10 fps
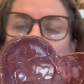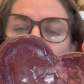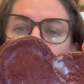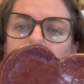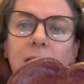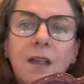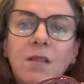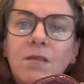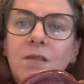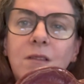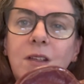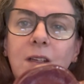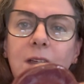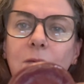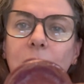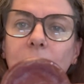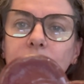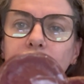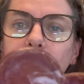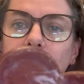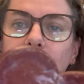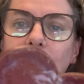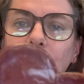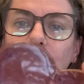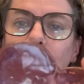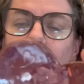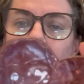Then again, you can have hearts all year, can't you?